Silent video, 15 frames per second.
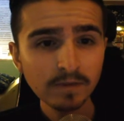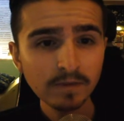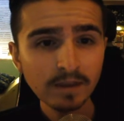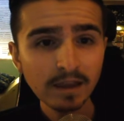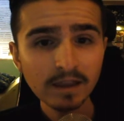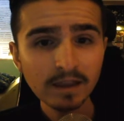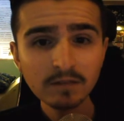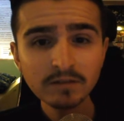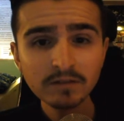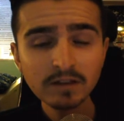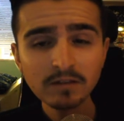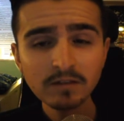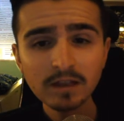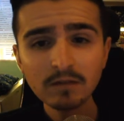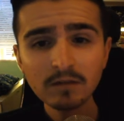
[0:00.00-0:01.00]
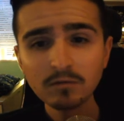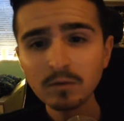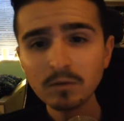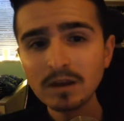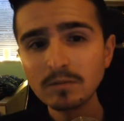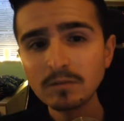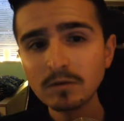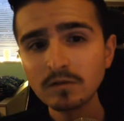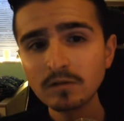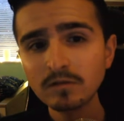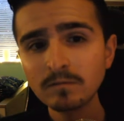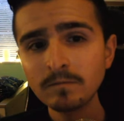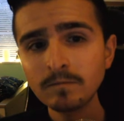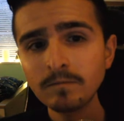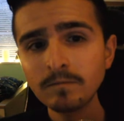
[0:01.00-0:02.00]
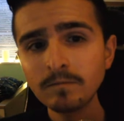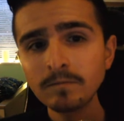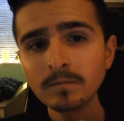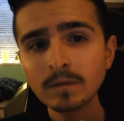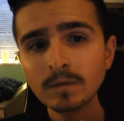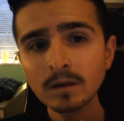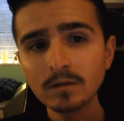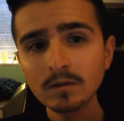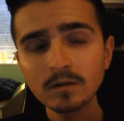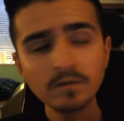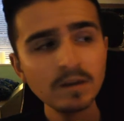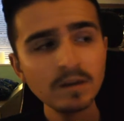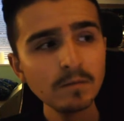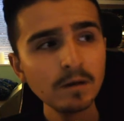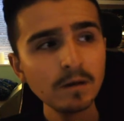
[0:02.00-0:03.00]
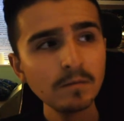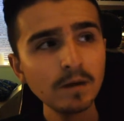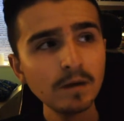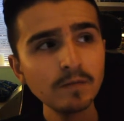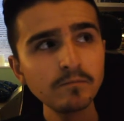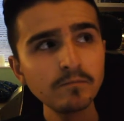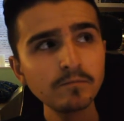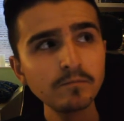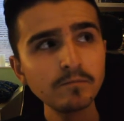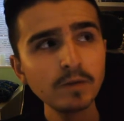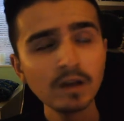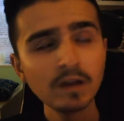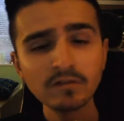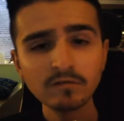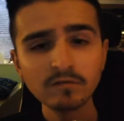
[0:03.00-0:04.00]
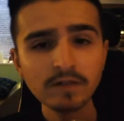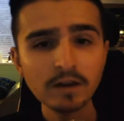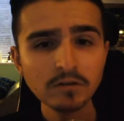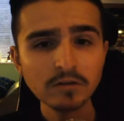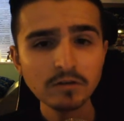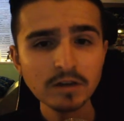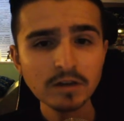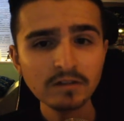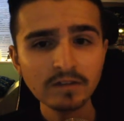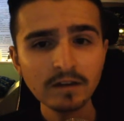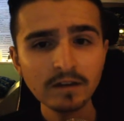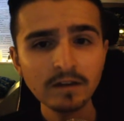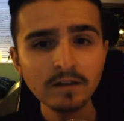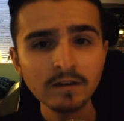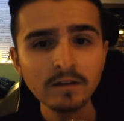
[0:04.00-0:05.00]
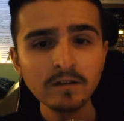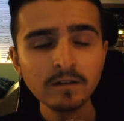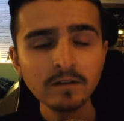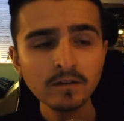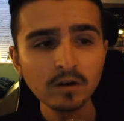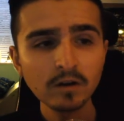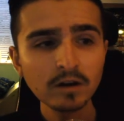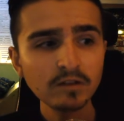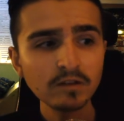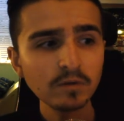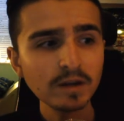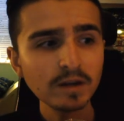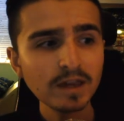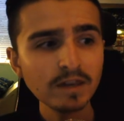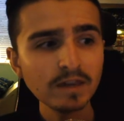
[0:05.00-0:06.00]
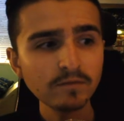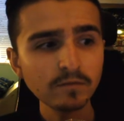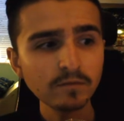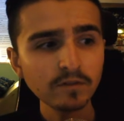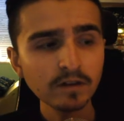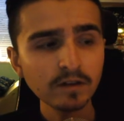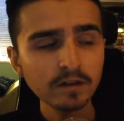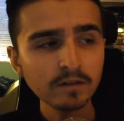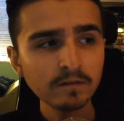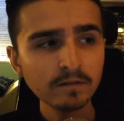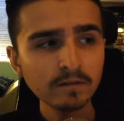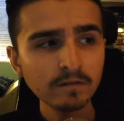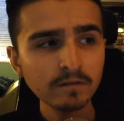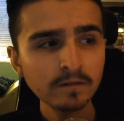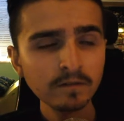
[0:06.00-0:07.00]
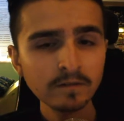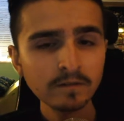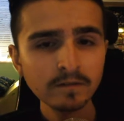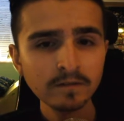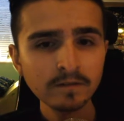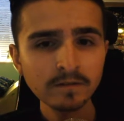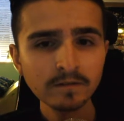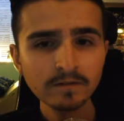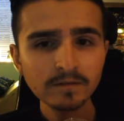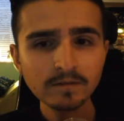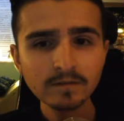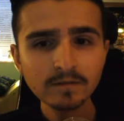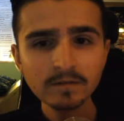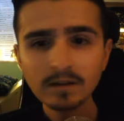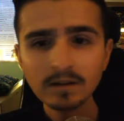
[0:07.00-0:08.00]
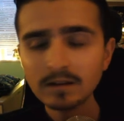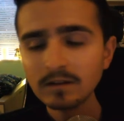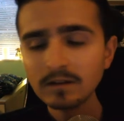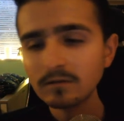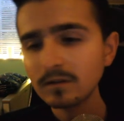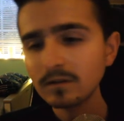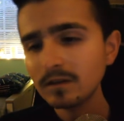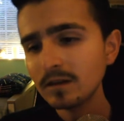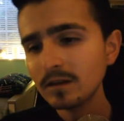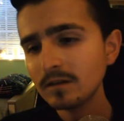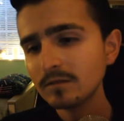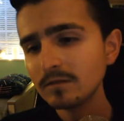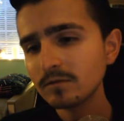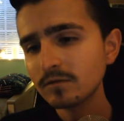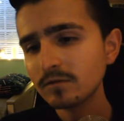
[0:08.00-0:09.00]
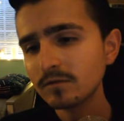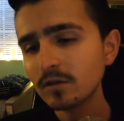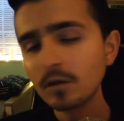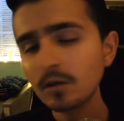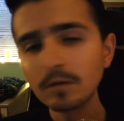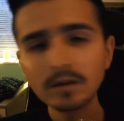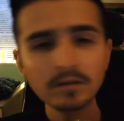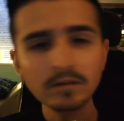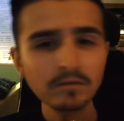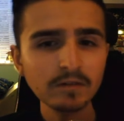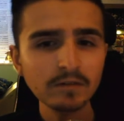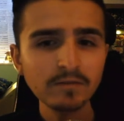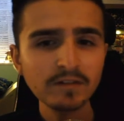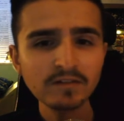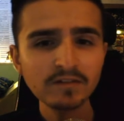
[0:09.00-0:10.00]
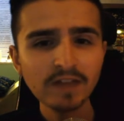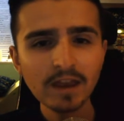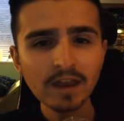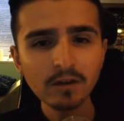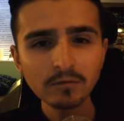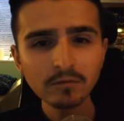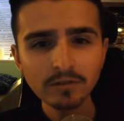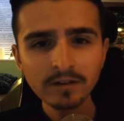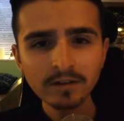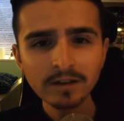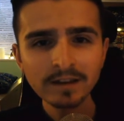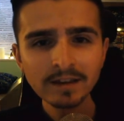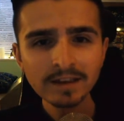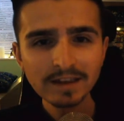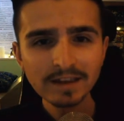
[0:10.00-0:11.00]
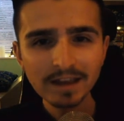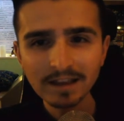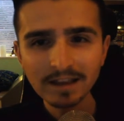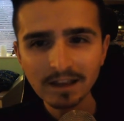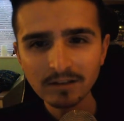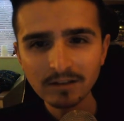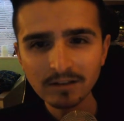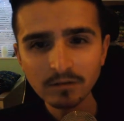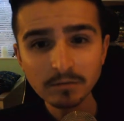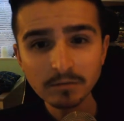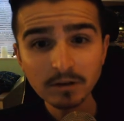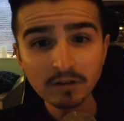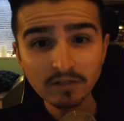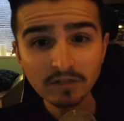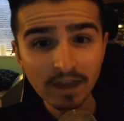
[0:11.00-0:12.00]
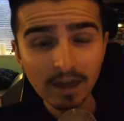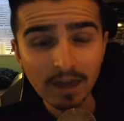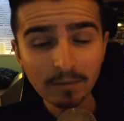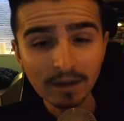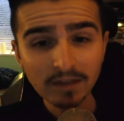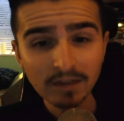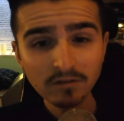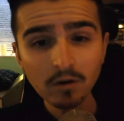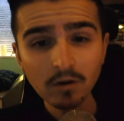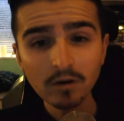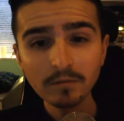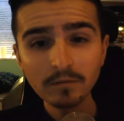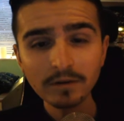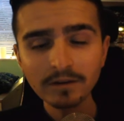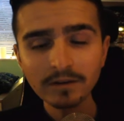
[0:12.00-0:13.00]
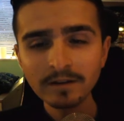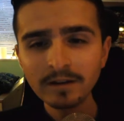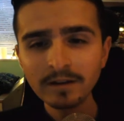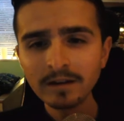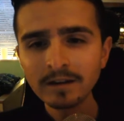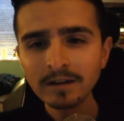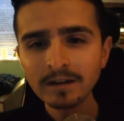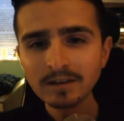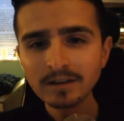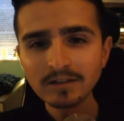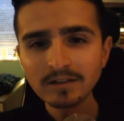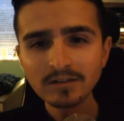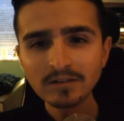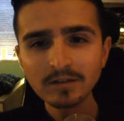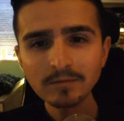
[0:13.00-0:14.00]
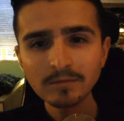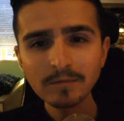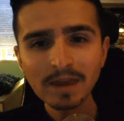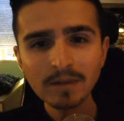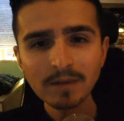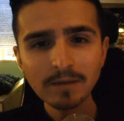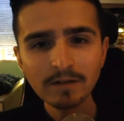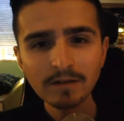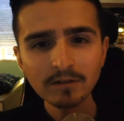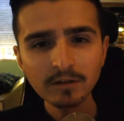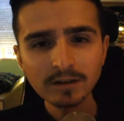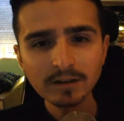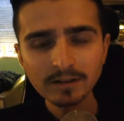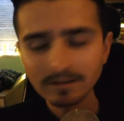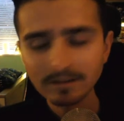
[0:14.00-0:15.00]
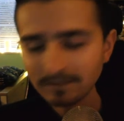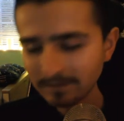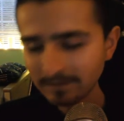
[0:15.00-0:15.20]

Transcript: And it was that was weird, because seeing my cousin's reaction yesterday on his 28th was like, I don't know, like solemn. I don't know. He thinks he's getting old. I told him, you're losing your hair, mate. He's not, but just to make him paranoid, you know.